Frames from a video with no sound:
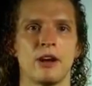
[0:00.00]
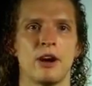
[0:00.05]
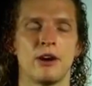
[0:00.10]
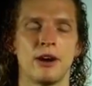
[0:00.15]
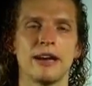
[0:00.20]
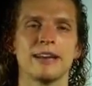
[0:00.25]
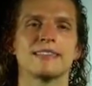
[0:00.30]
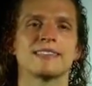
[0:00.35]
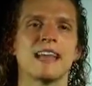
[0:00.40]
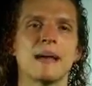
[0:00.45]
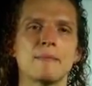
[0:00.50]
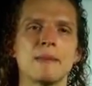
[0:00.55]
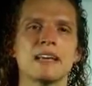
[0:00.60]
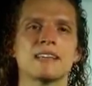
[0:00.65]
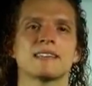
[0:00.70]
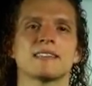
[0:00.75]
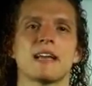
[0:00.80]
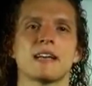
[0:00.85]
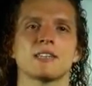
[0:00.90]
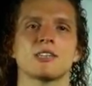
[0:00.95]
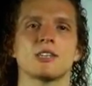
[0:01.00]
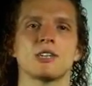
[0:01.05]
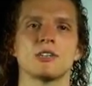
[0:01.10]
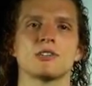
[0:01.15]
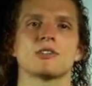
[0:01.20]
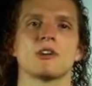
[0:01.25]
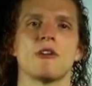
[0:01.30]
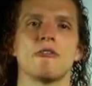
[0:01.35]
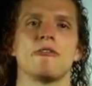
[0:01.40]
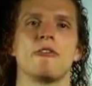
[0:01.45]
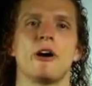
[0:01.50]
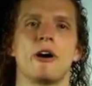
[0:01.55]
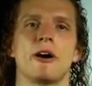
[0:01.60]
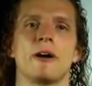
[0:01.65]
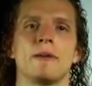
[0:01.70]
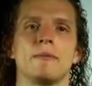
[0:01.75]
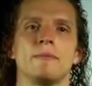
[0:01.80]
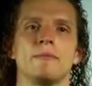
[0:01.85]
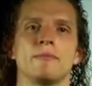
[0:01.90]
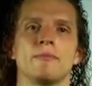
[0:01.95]
All right, does that make sense to you so
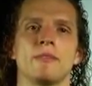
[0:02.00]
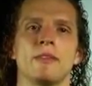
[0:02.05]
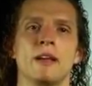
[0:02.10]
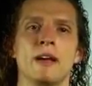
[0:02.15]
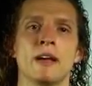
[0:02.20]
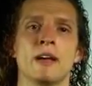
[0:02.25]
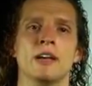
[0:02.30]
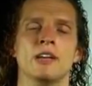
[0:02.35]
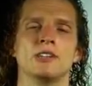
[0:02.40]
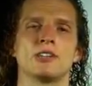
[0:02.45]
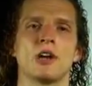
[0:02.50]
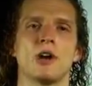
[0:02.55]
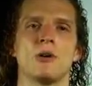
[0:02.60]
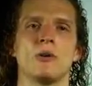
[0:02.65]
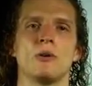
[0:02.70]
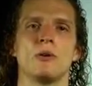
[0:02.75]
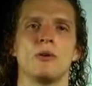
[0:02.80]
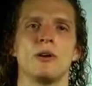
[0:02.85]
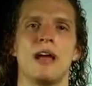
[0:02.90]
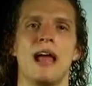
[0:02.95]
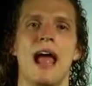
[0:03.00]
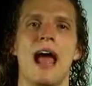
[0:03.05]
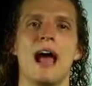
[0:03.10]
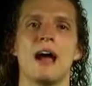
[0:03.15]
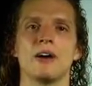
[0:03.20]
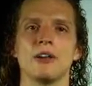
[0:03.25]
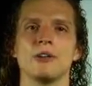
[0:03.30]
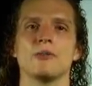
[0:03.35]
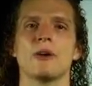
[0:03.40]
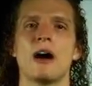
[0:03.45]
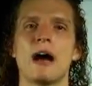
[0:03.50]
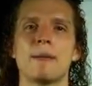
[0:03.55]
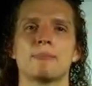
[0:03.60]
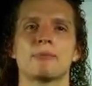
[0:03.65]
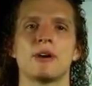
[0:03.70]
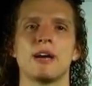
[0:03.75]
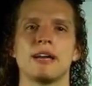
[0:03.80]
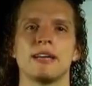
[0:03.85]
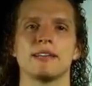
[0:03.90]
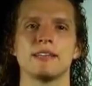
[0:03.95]
far? So how do you
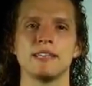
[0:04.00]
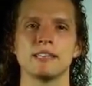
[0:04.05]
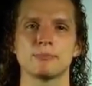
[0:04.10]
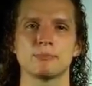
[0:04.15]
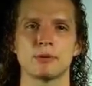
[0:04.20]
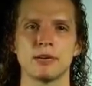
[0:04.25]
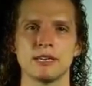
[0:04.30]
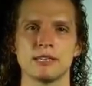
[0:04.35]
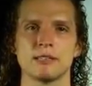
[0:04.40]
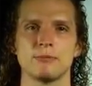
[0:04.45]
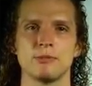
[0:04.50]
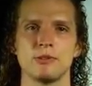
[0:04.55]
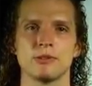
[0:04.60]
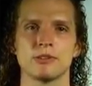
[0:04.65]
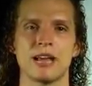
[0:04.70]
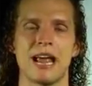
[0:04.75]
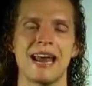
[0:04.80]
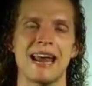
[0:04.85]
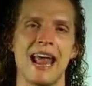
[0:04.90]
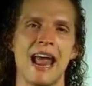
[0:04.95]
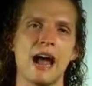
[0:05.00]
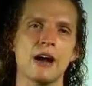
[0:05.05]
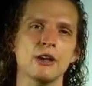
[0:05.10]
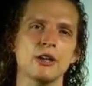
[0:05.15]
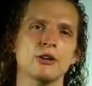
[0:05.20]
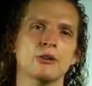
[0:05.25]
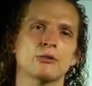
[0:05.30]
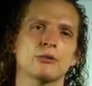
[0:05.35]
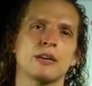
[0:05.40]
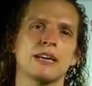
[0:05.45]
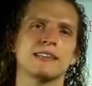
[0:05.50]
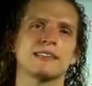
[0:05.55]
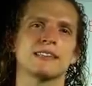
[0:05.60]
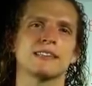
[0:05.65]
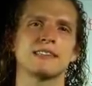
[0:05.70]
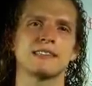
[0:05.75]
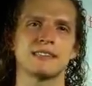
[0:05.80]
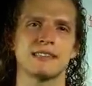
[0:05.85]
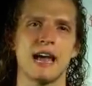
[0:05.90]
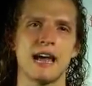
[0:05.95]
operate in these principles, and how do you create
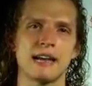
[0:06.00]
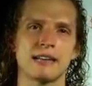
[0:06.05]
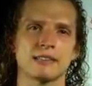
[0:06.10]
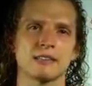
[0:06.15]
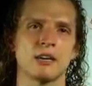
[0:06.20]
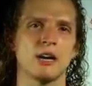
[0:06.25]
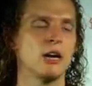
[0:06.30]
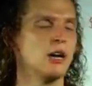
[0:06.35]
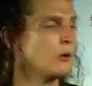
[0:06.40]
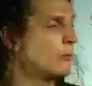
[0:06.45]
success